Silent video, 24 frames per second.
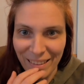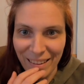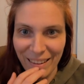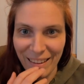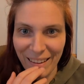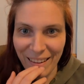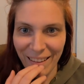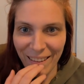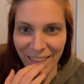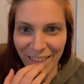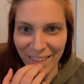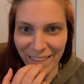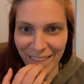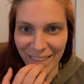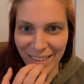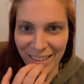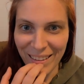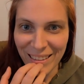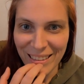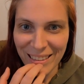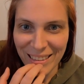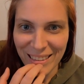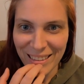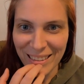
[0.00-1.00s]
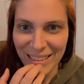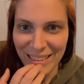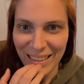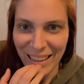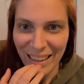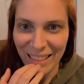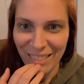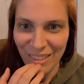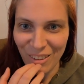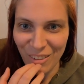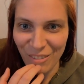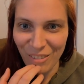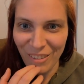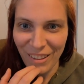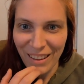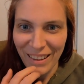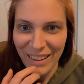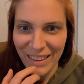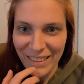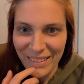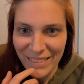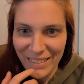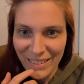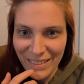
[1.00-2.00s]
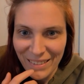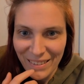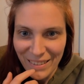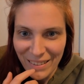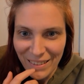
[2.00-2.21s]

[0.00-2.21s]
Yes, I love that.